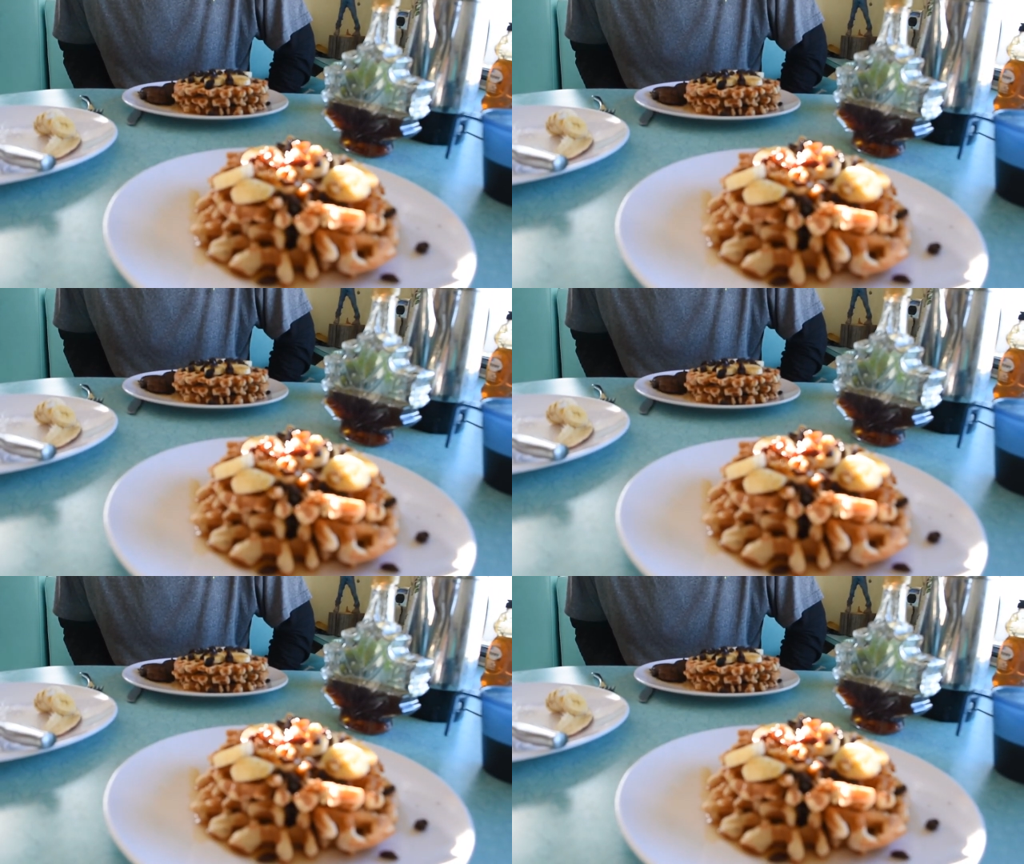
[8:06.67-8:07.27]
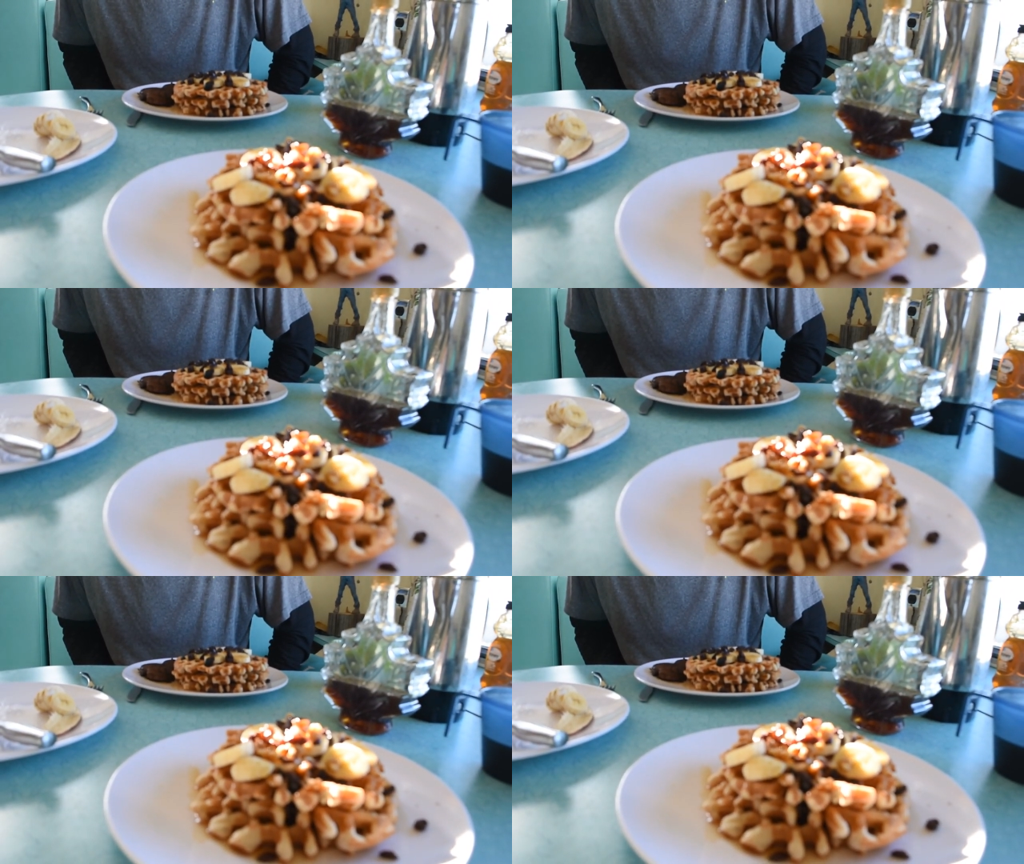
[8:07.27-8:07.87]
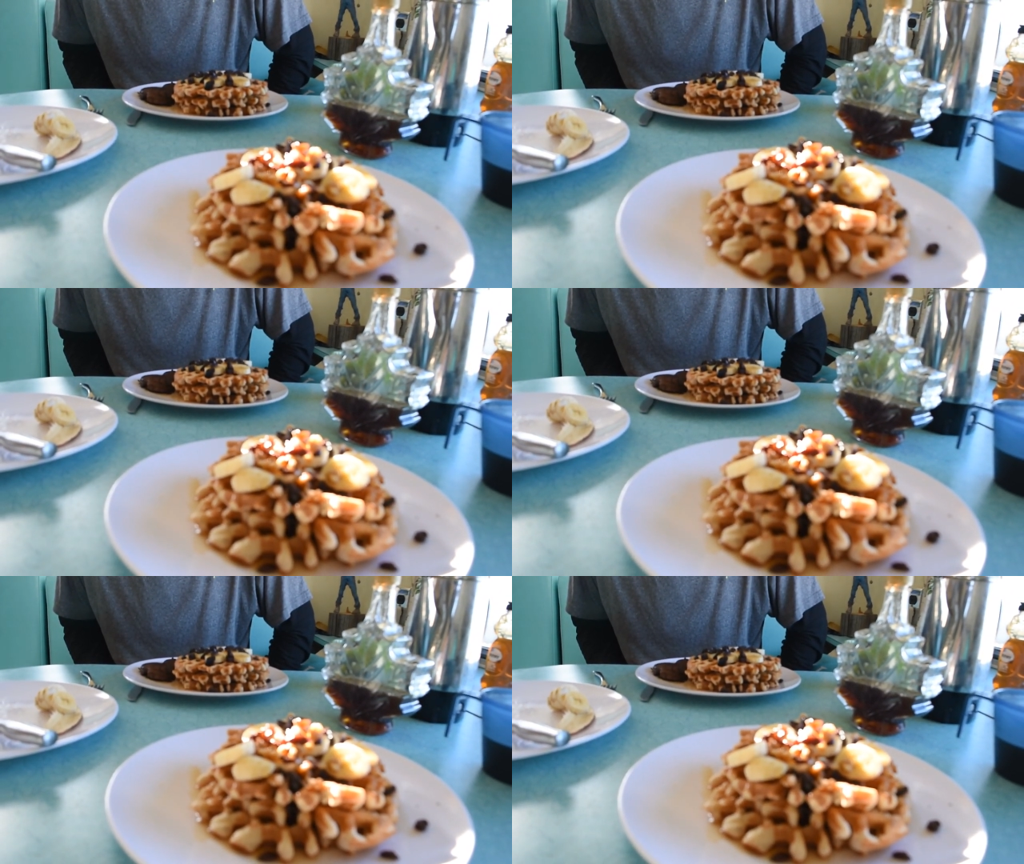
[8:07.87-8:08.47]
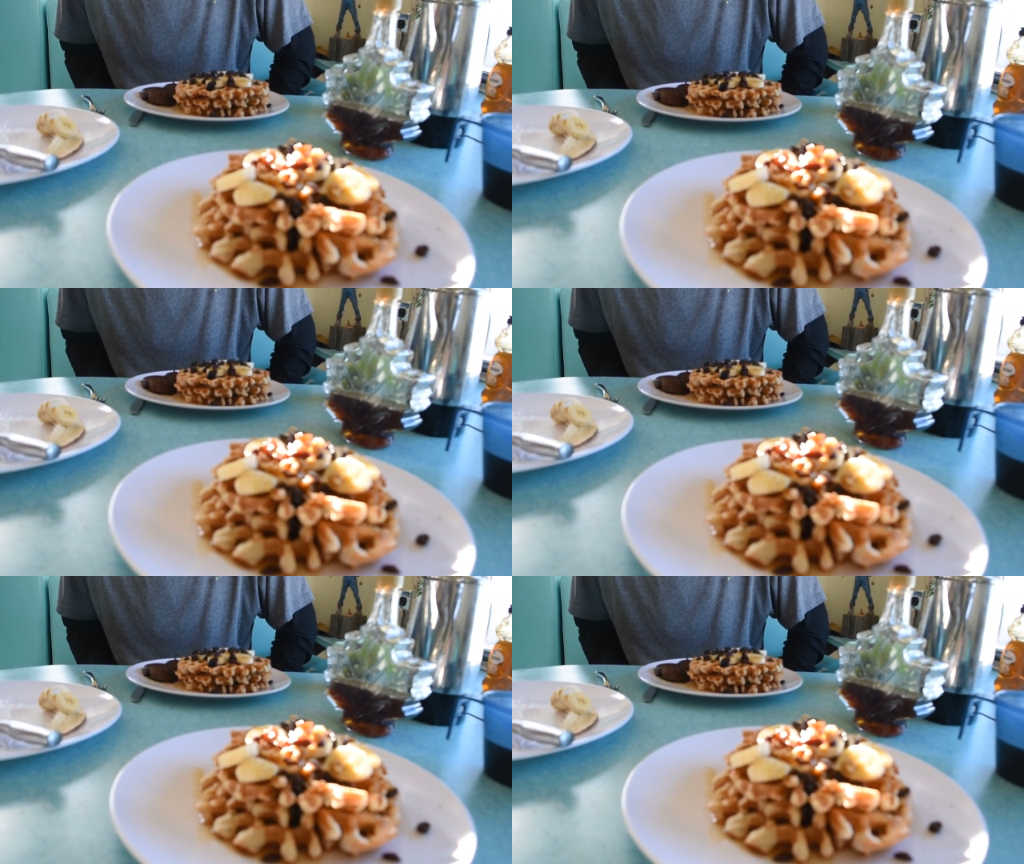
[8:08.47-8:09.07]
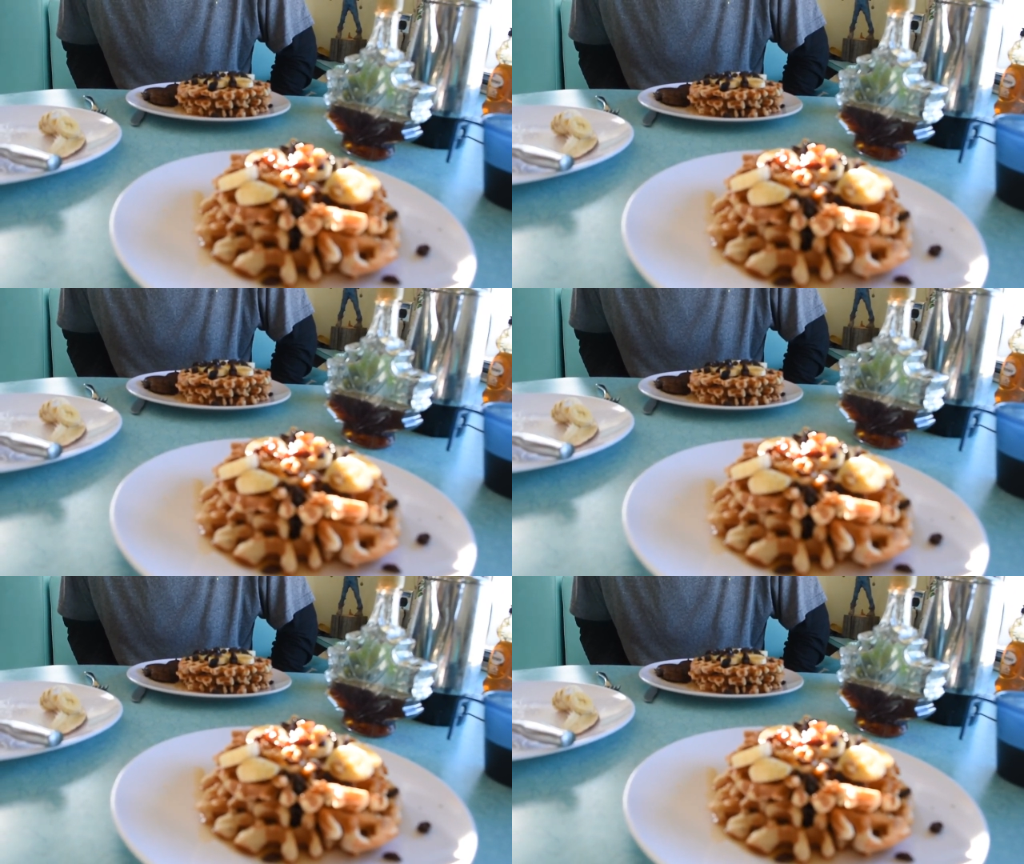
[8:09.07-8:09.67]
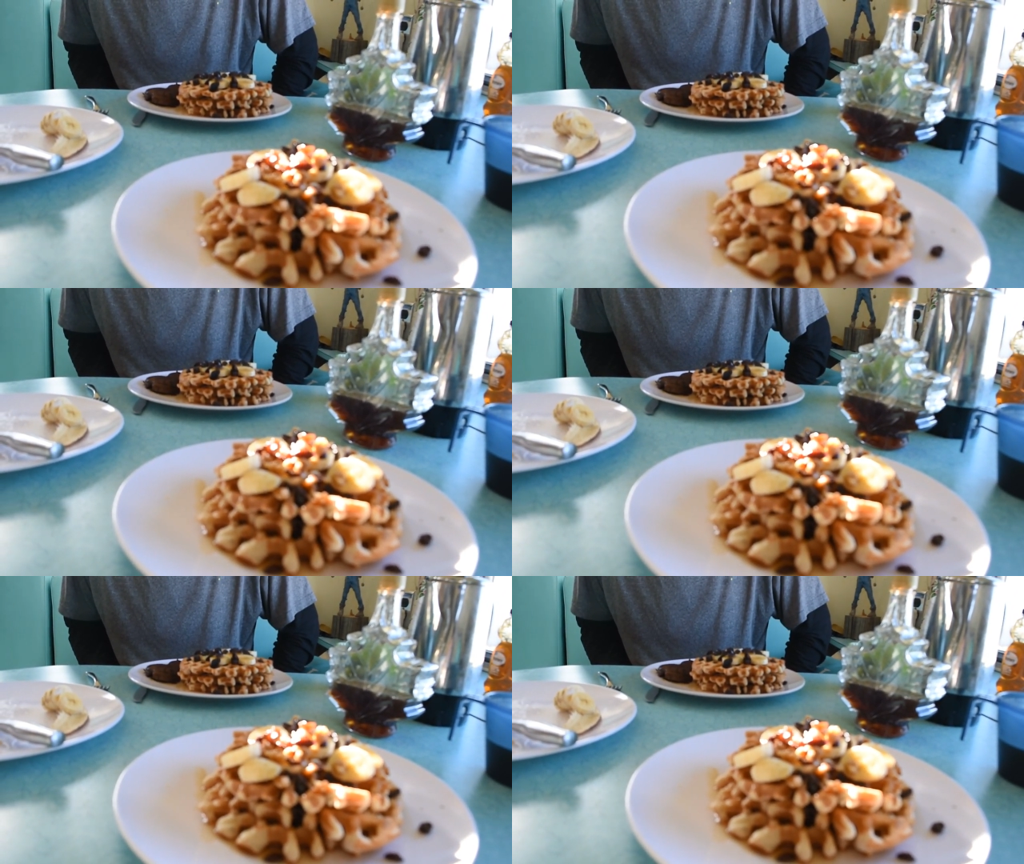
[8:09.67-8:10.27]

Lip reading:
Nobody's mouth can be seen.